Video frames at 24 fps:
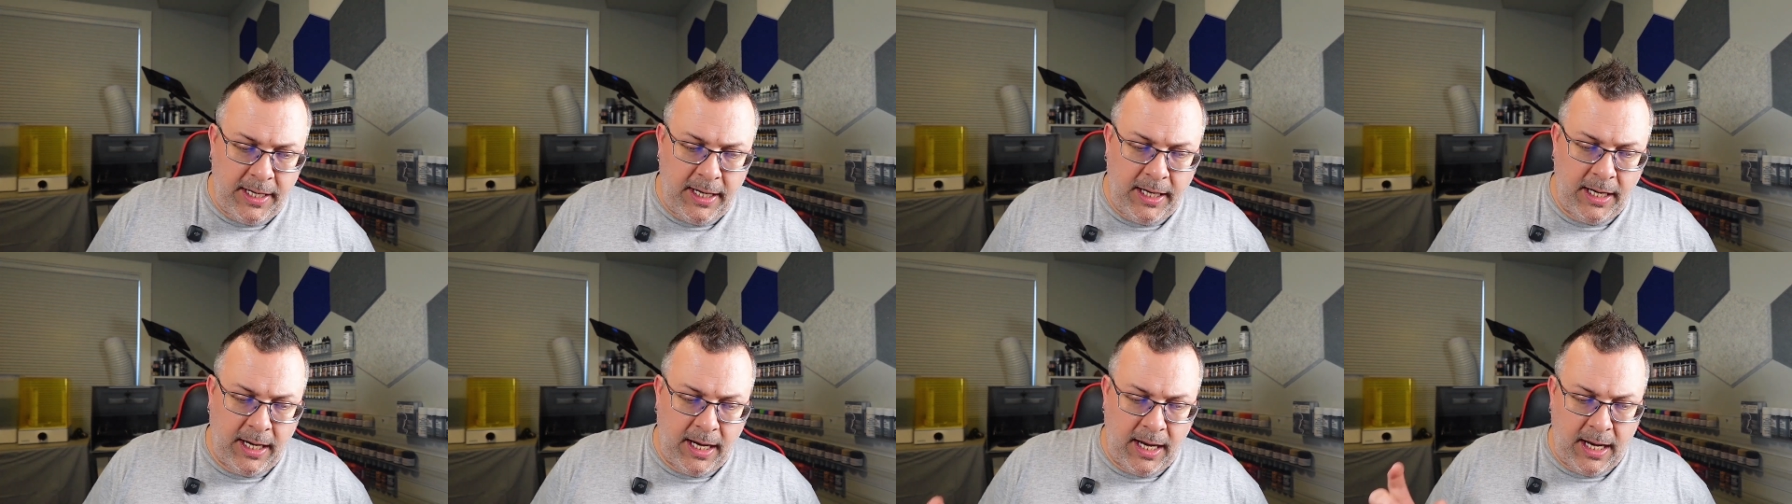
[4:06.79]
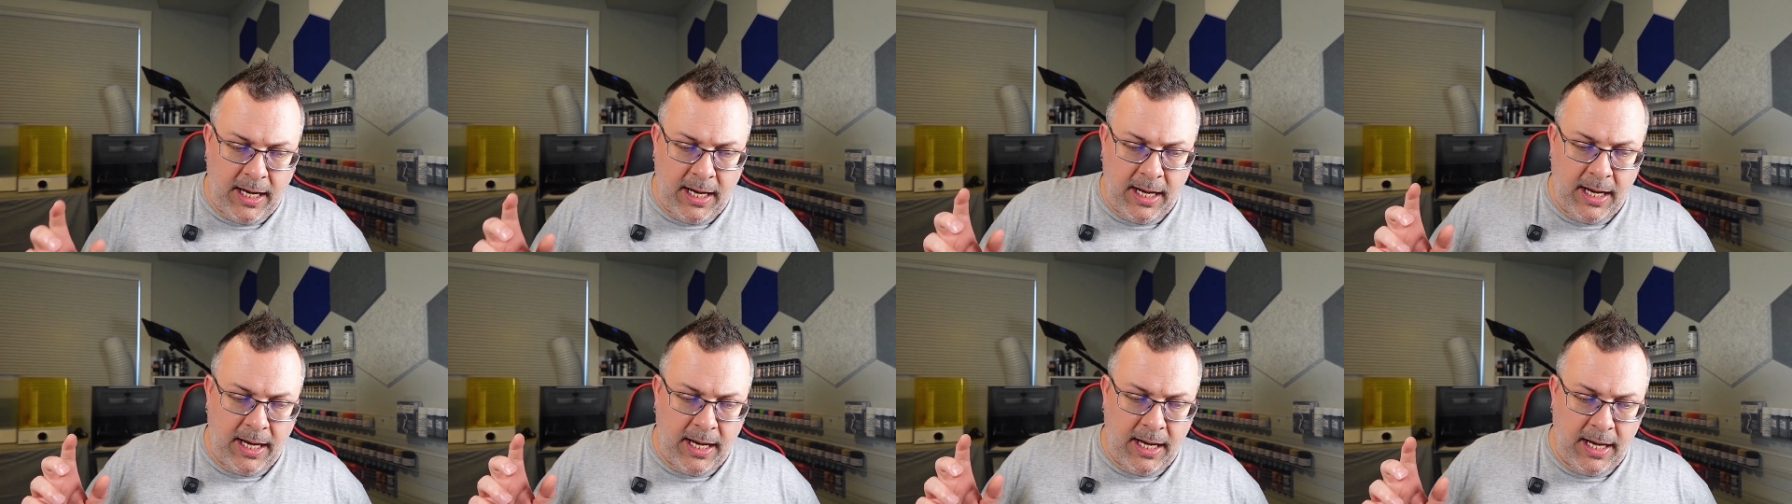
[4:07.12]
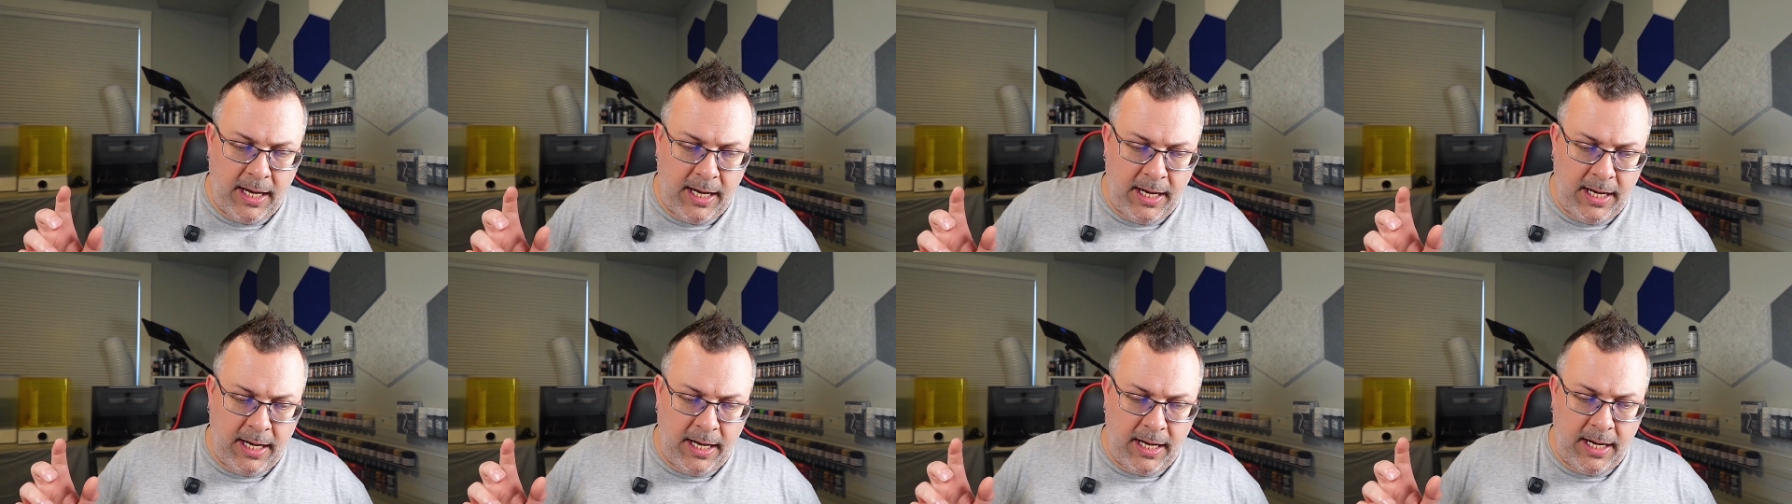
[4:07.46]

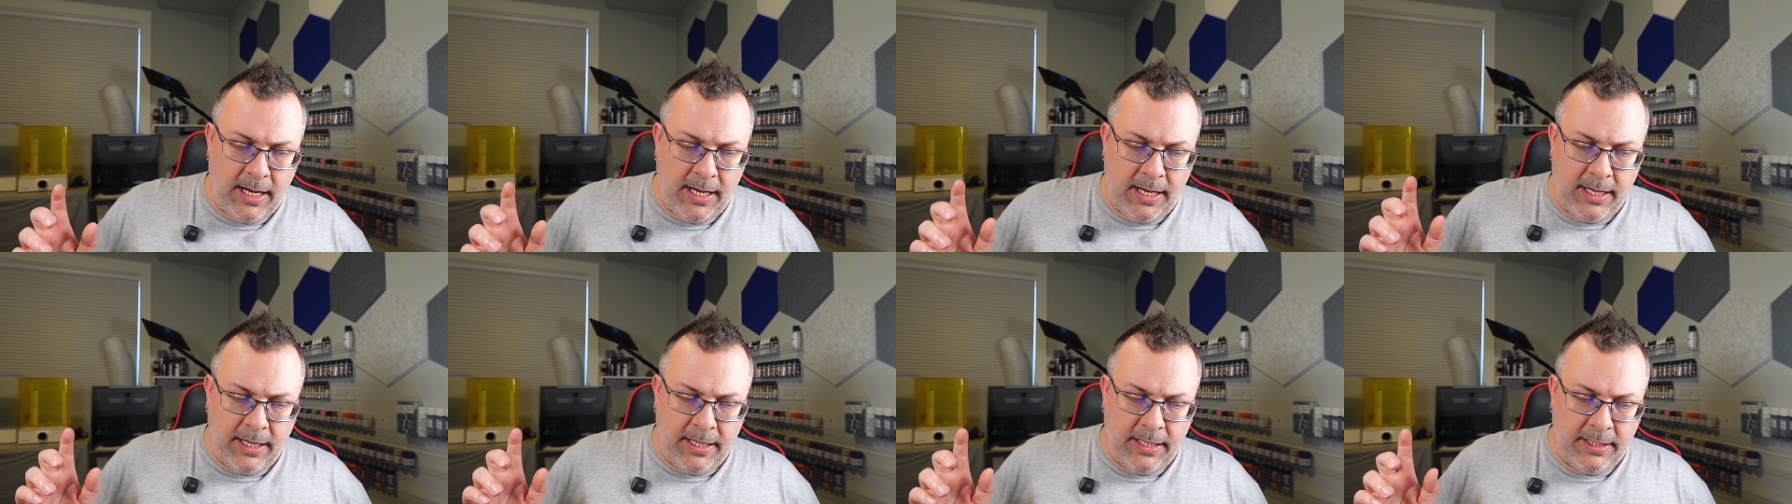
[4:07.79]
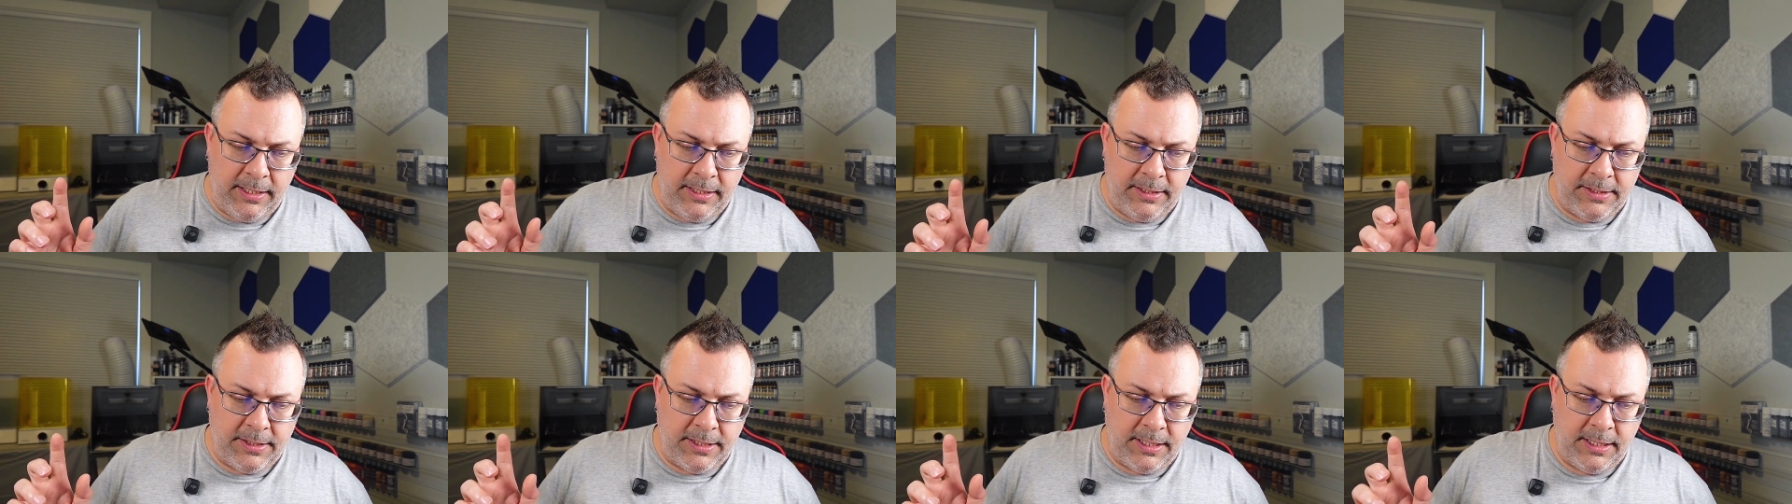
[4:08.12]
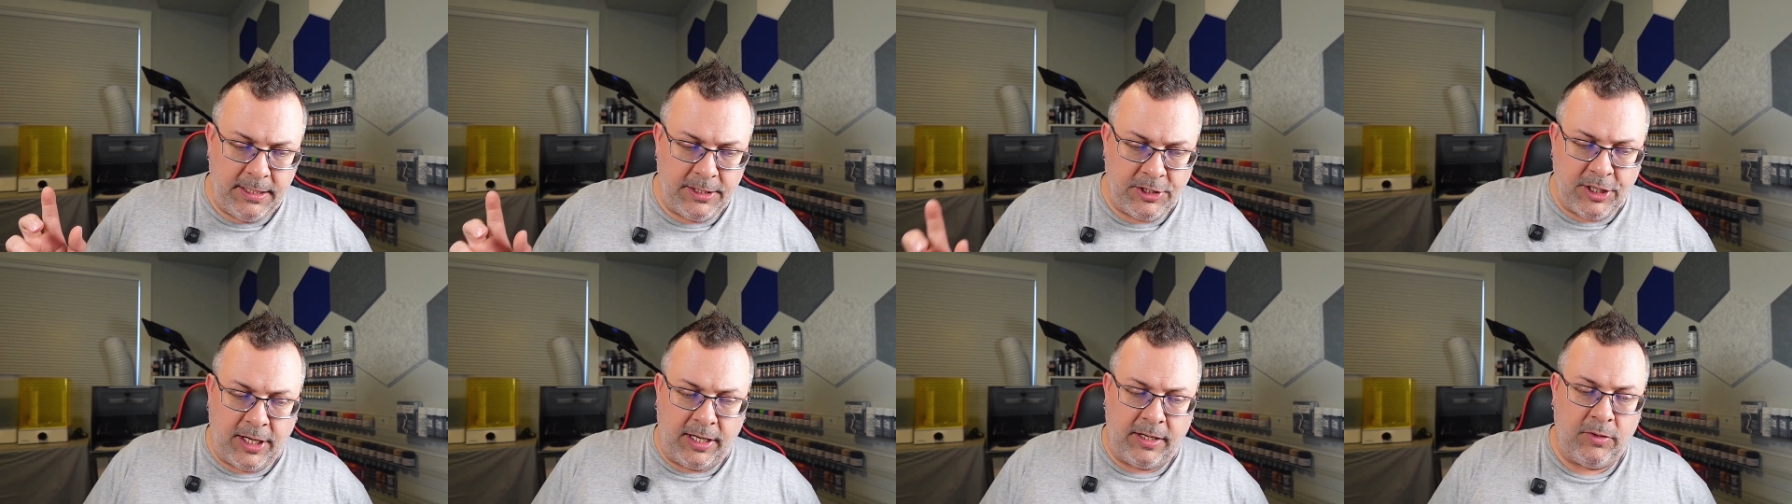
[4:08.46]
and
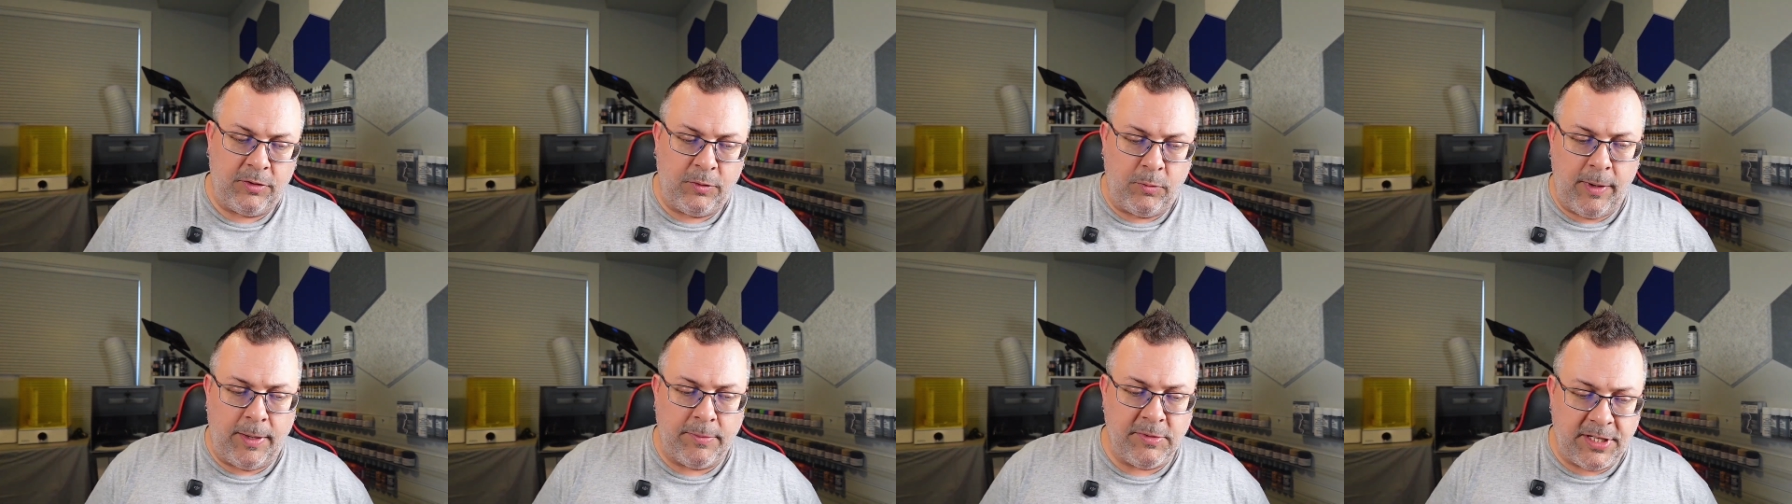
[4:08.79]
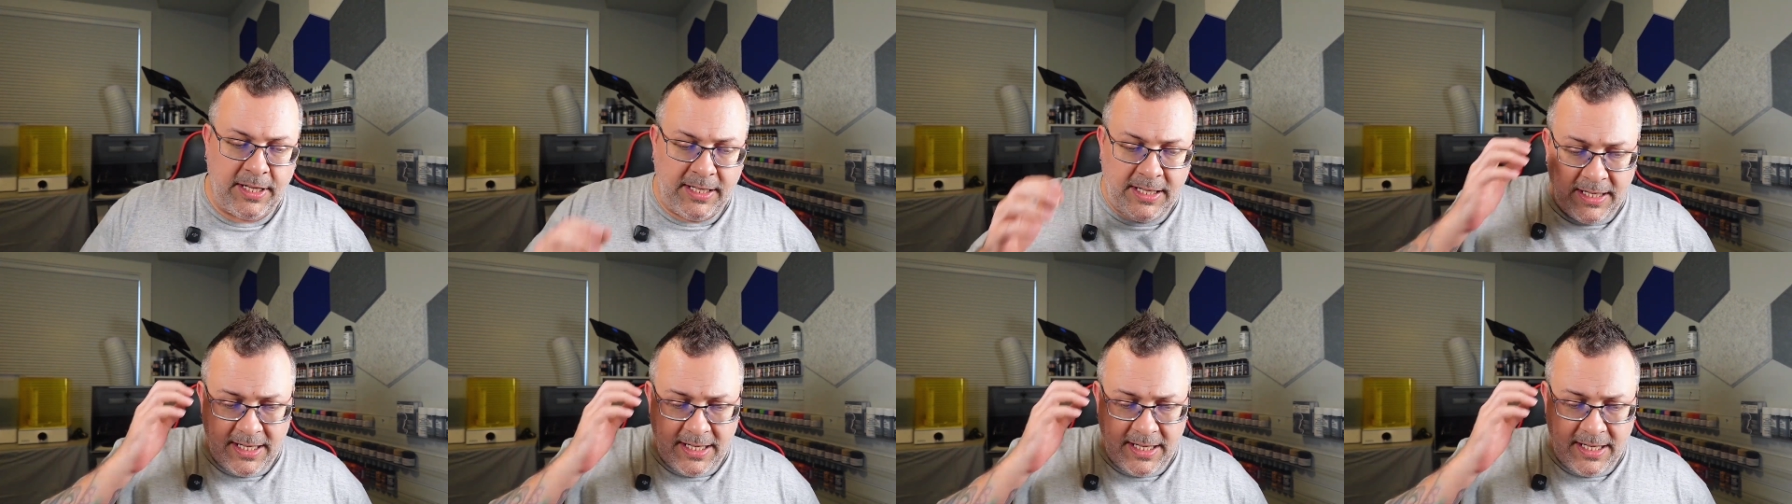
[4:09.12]
check out the website.